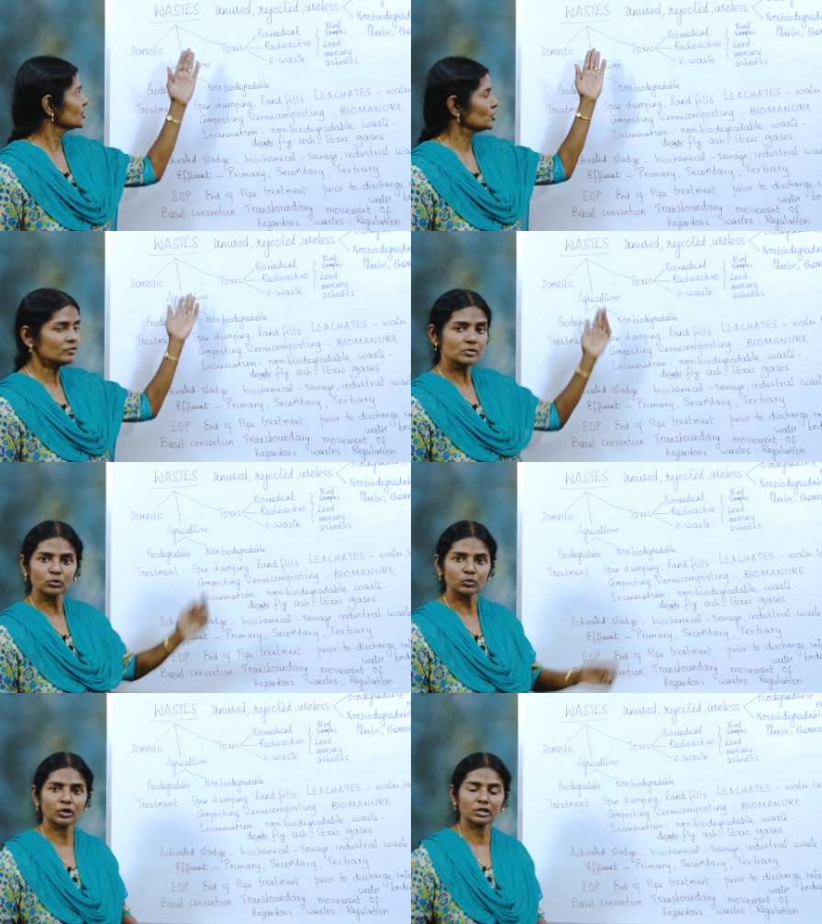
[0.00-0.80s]
now we
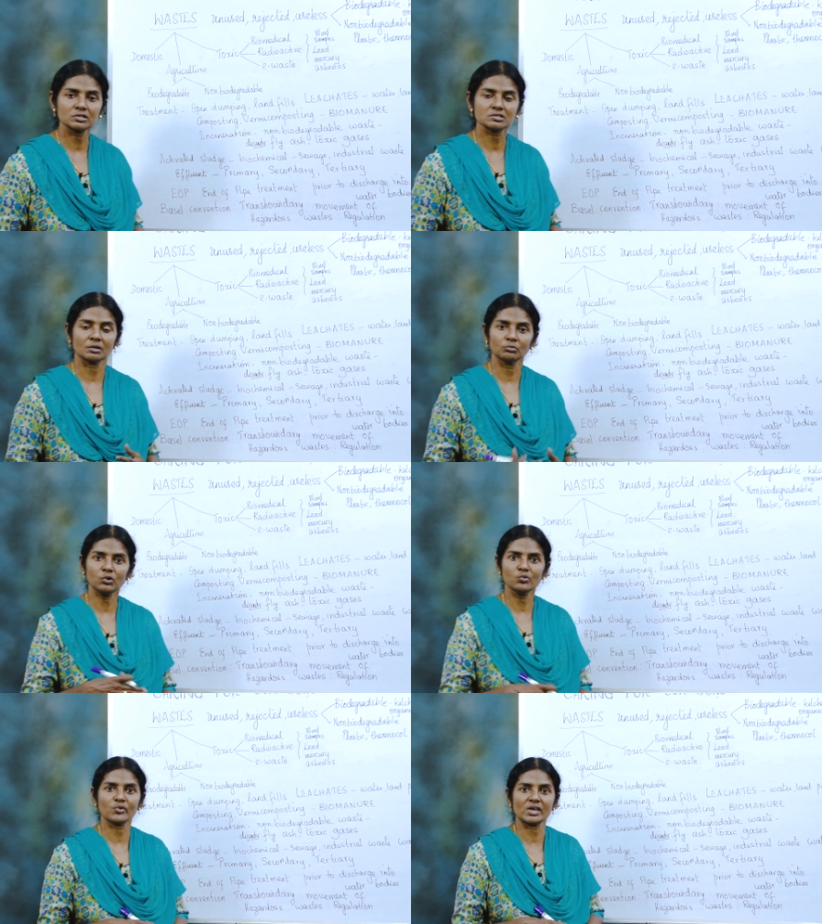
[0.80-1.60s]
move on to some
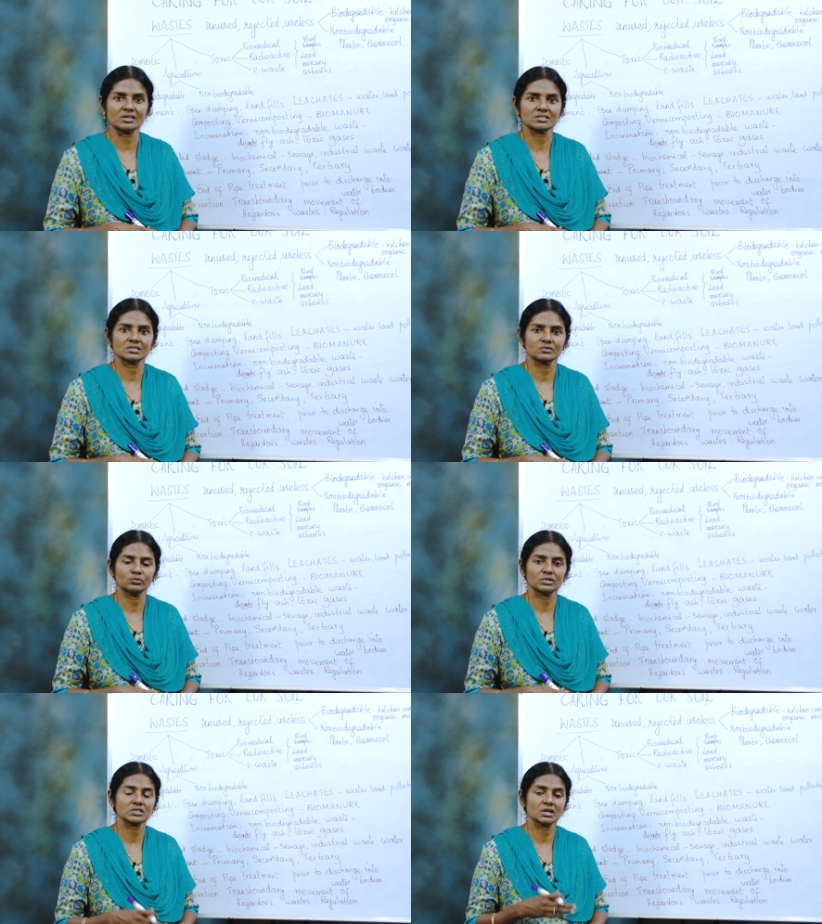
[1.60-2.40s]
more ways
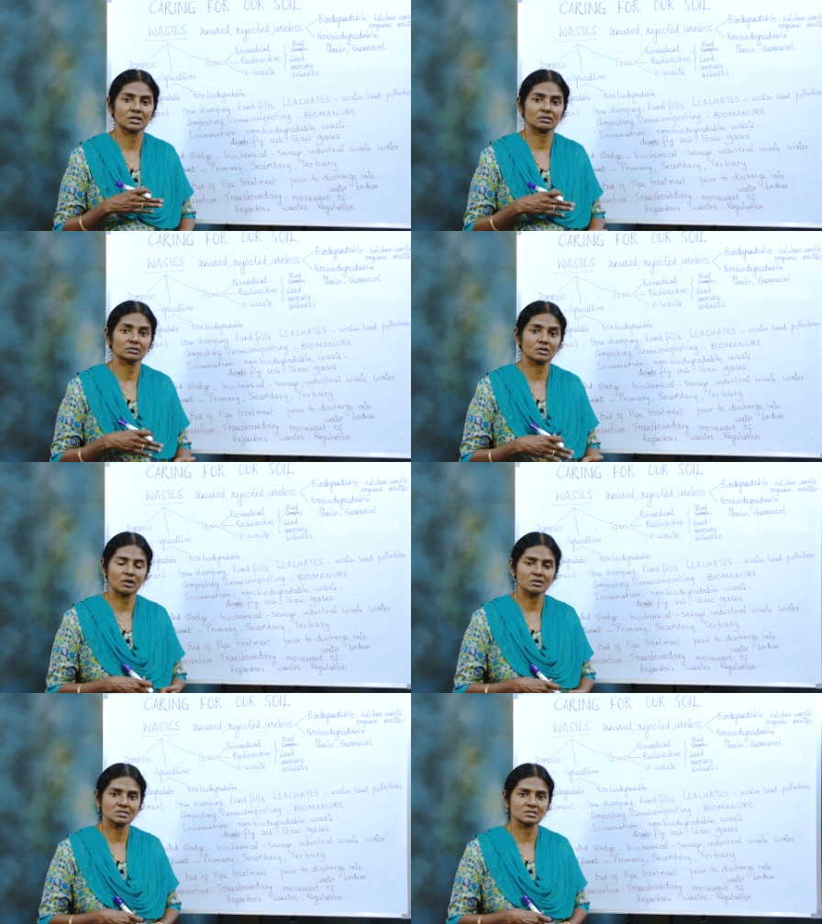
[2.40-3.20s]
which are the
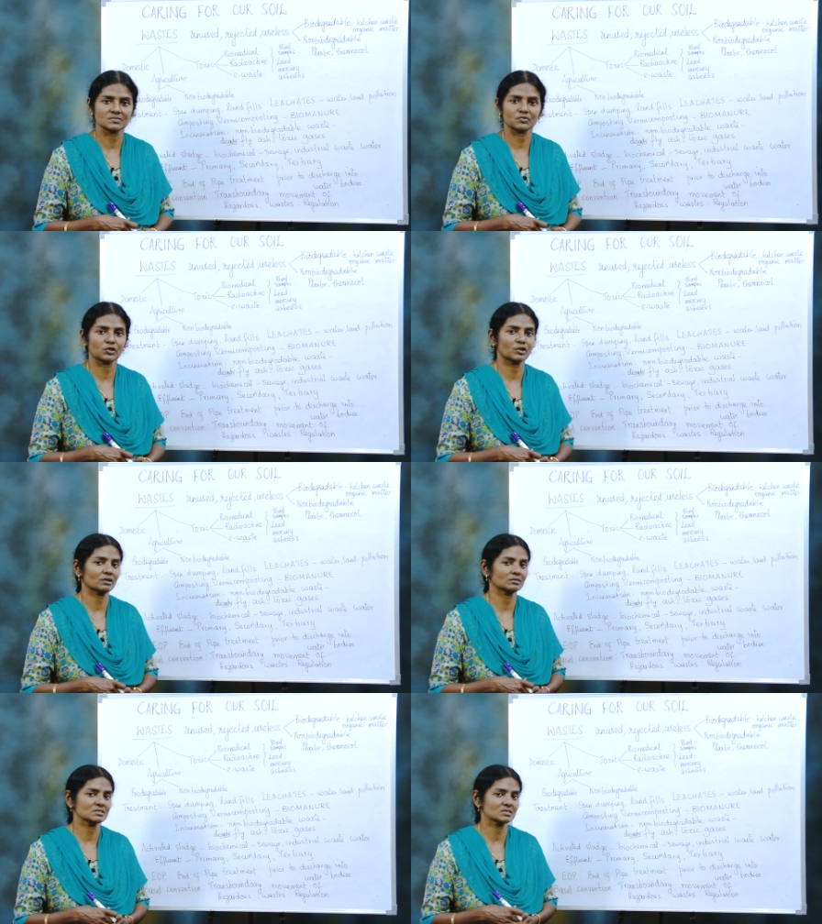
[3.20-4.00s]
causes
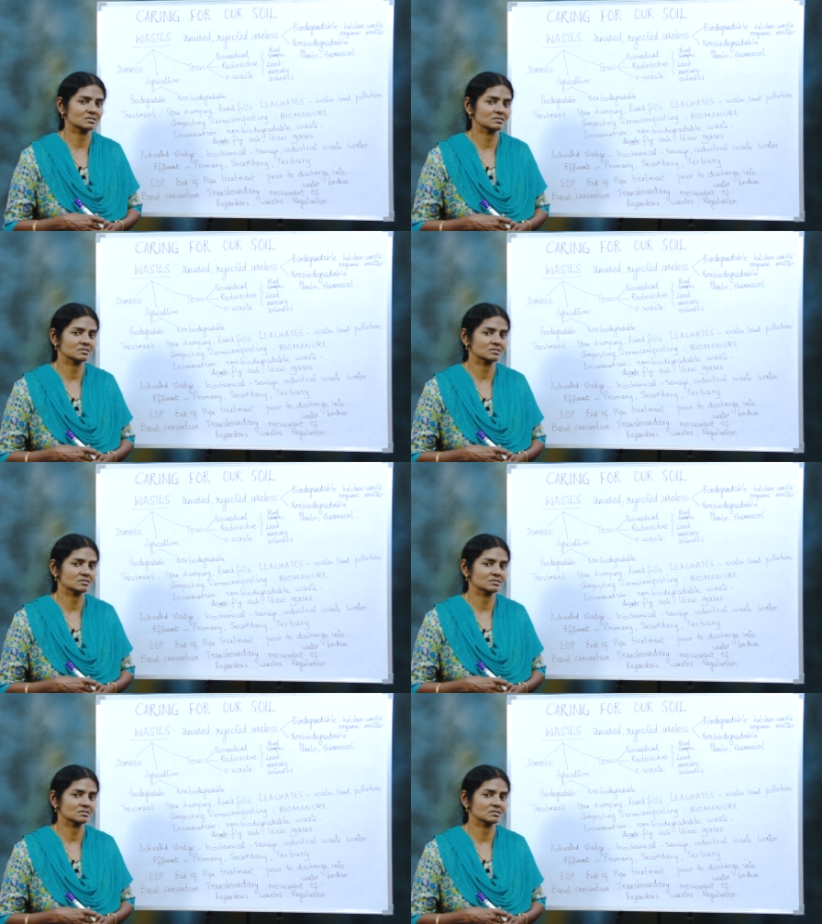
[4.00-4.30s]
for this